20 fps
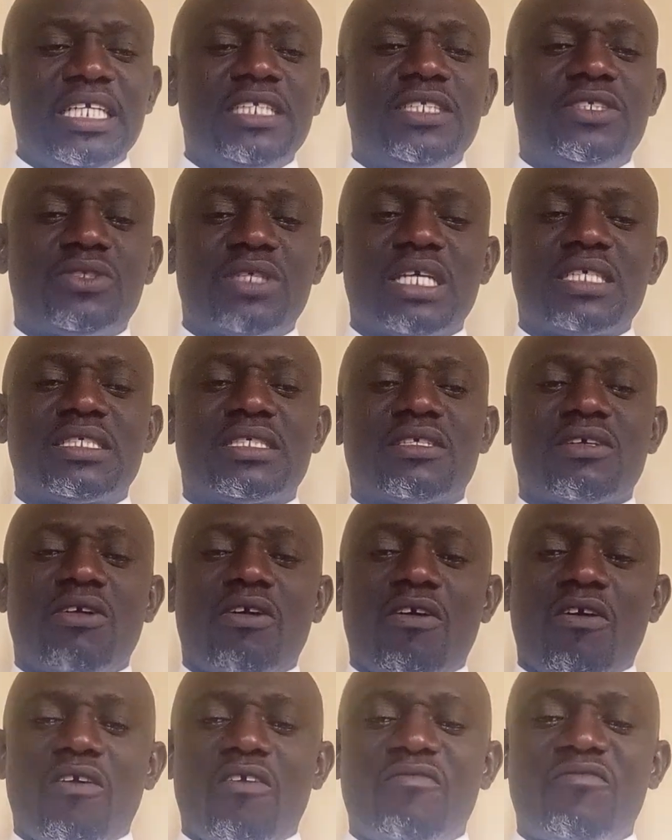interest
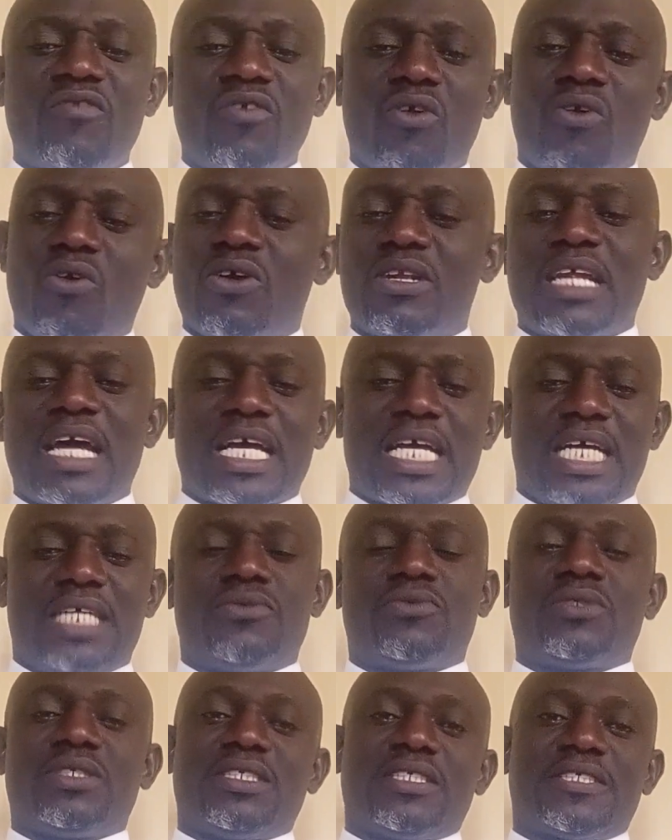of other
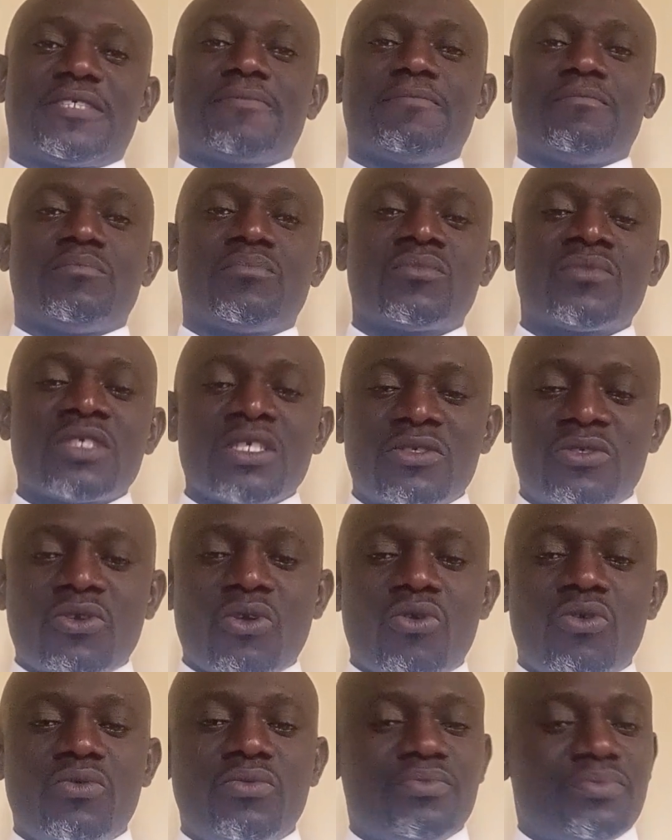countries.
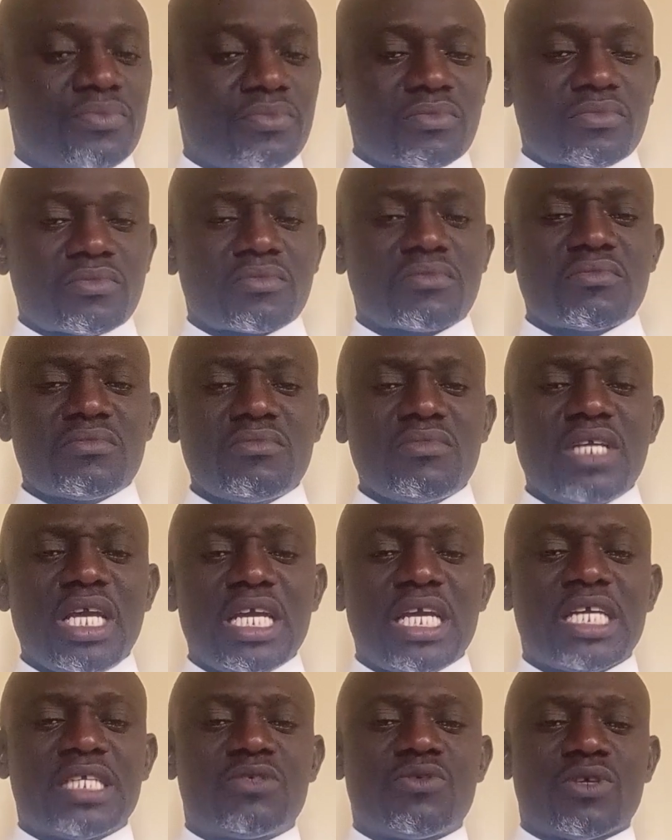So
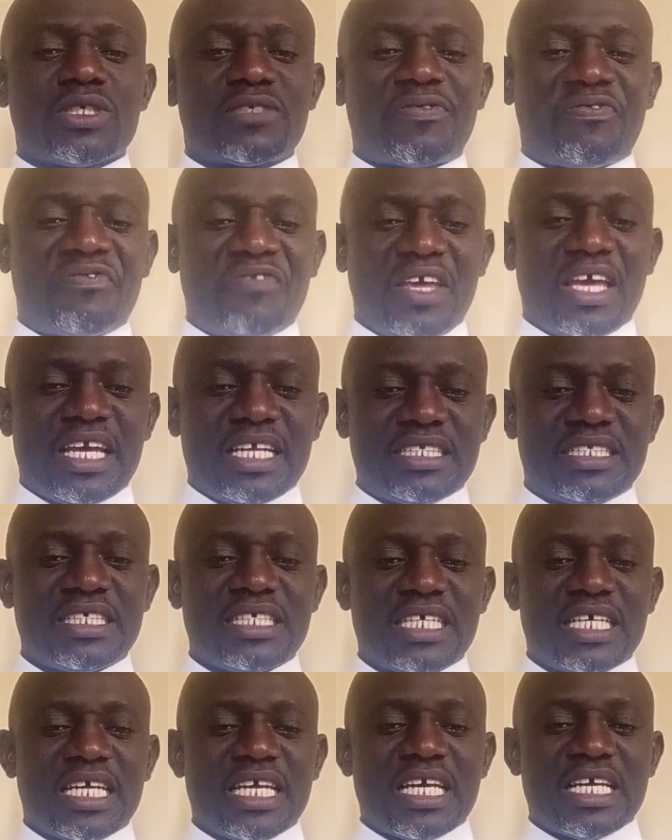it was feared
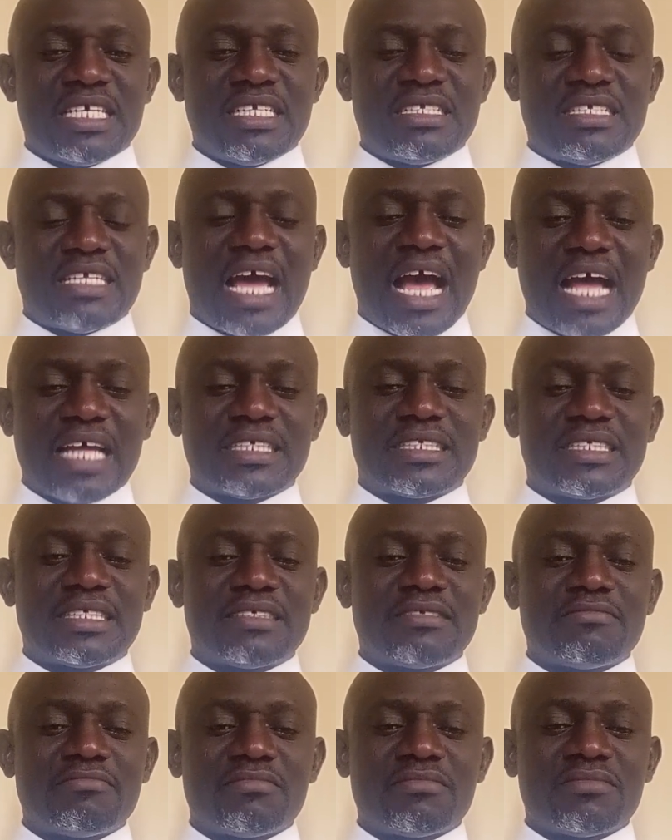that
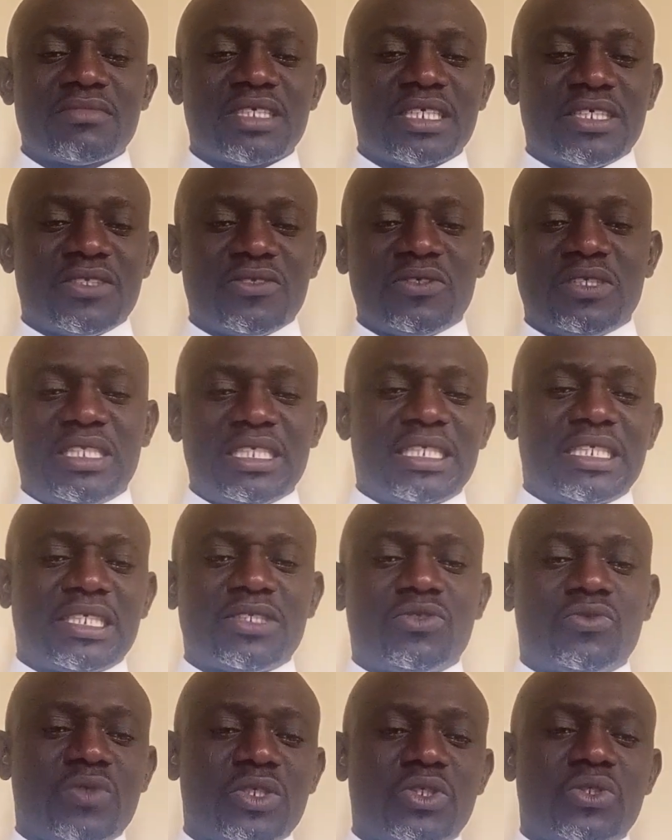this
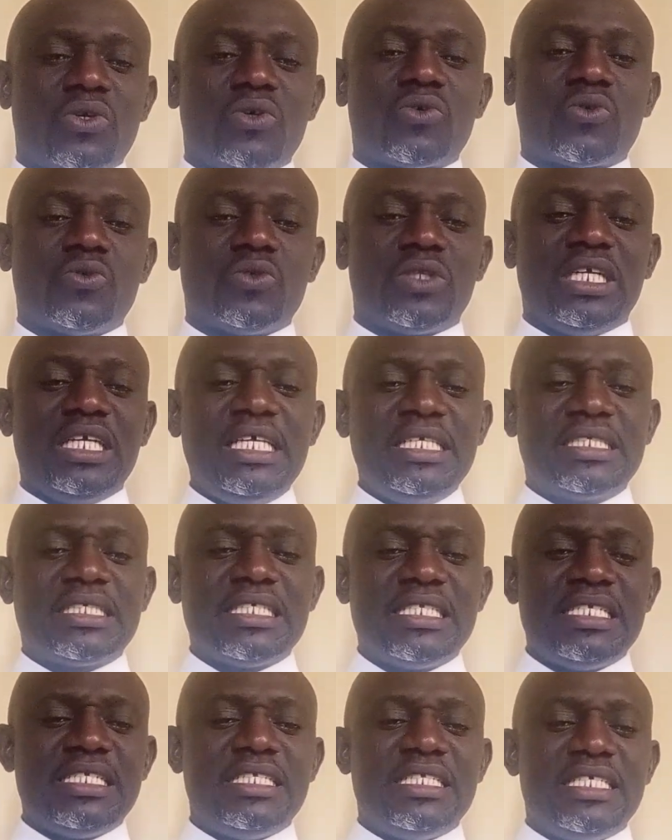situation could
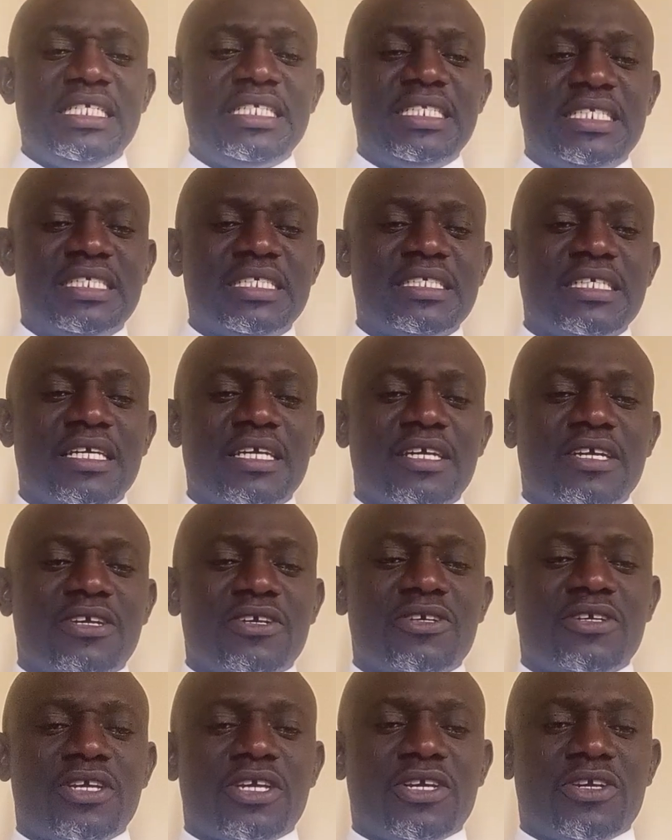easily lead,
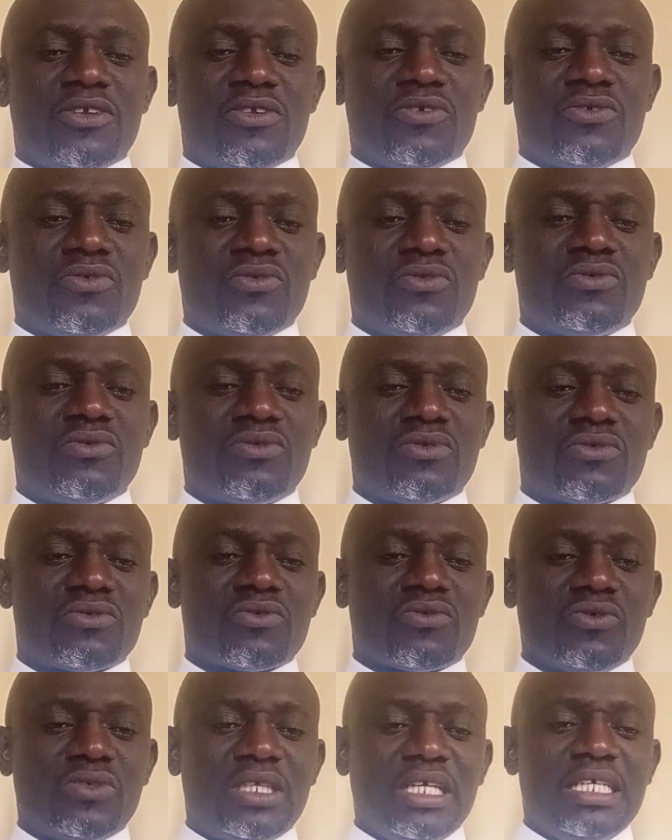you know,
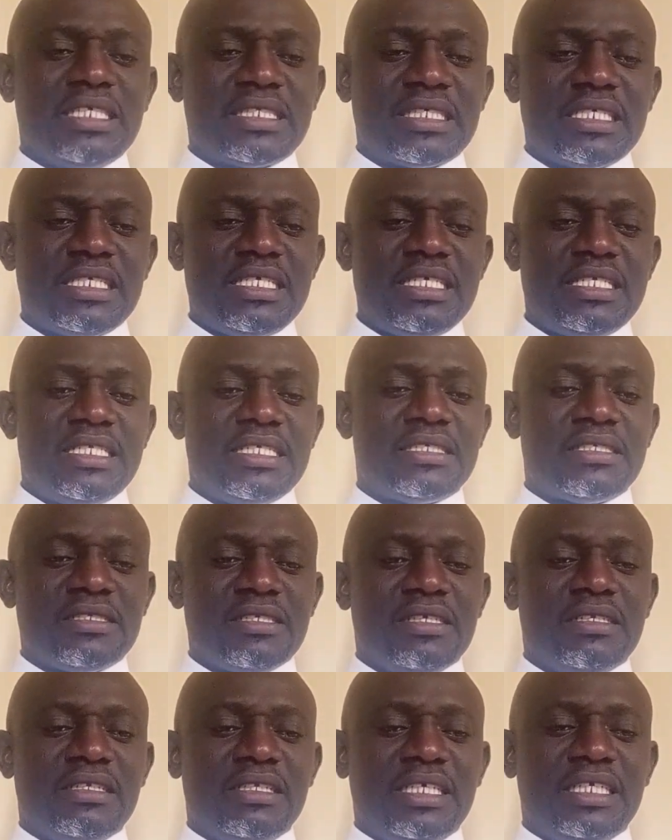could easily
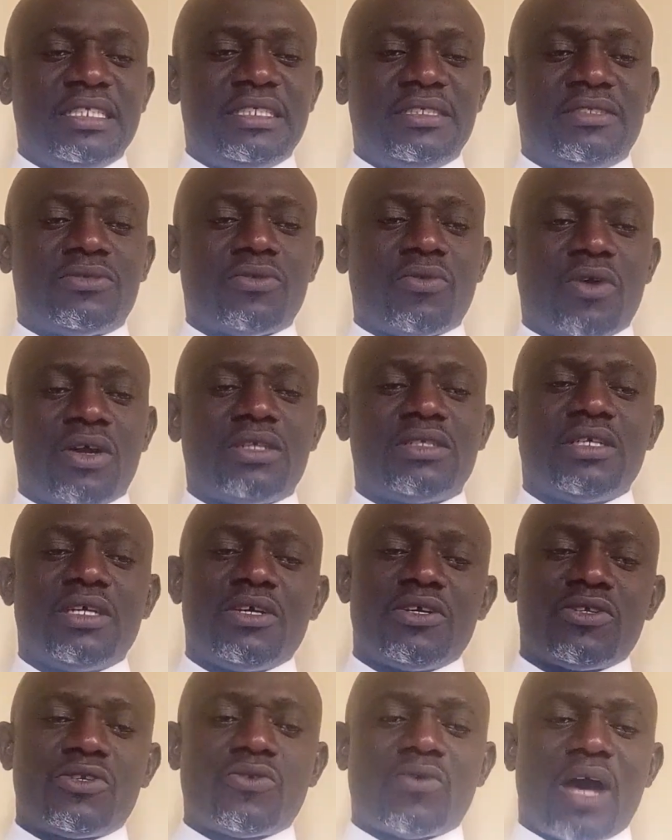lead to
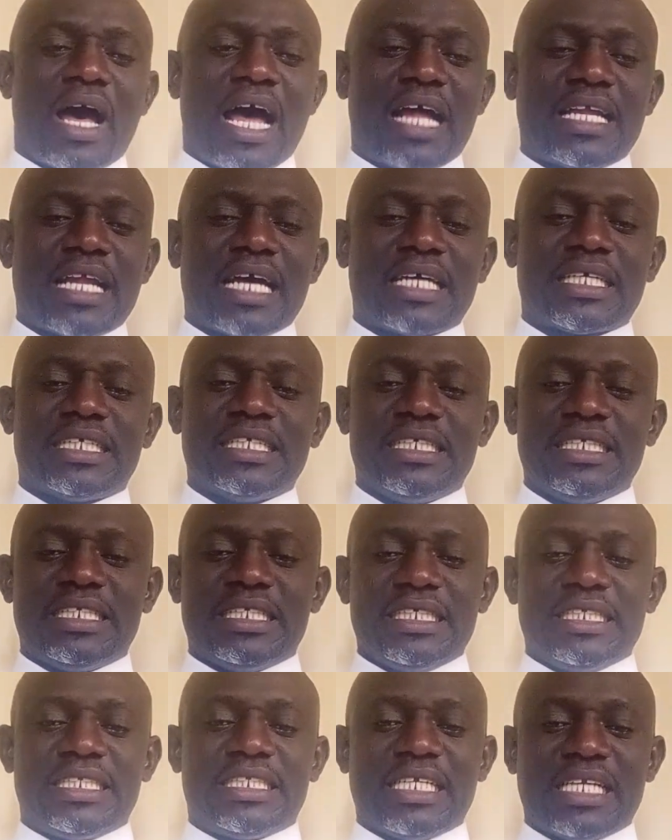what? To anarchy in
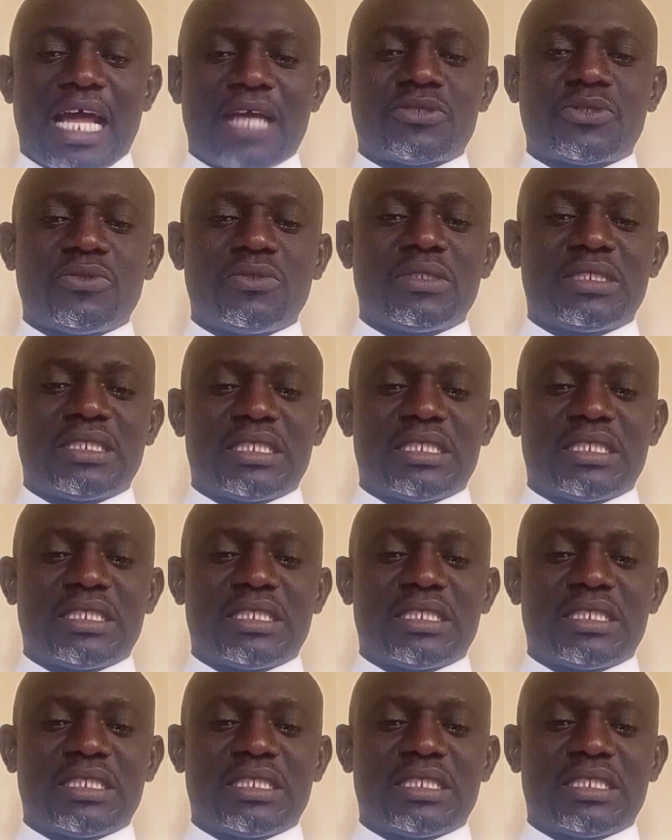the international